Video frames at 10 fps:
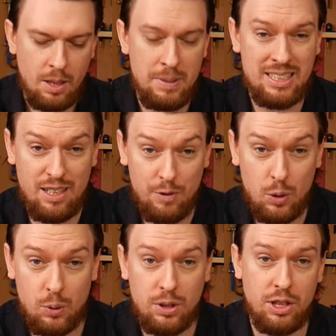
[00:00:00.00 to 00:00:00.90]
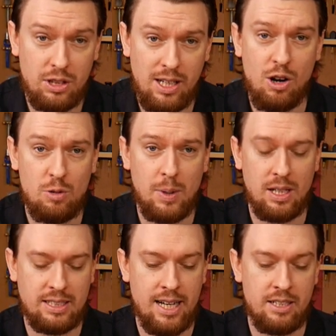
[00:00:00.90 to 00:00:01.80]
But it's difficult, usually oak
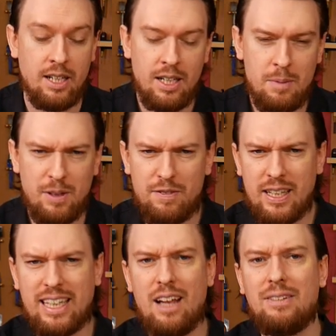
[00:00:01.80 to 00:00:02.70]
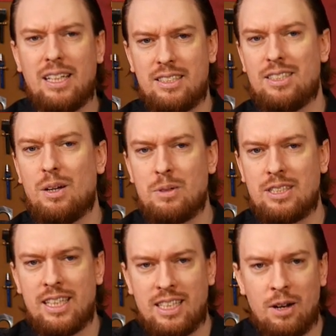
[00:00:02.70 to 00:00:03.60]
bark tanned. But if I gave that to someone and
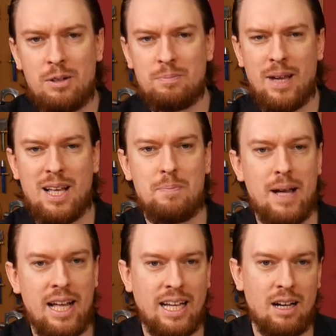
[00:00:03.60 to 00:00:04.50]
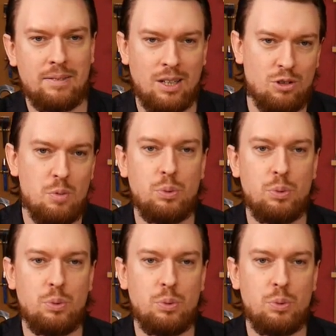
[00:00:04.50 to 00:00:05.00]
said, go and make a bag out of that or a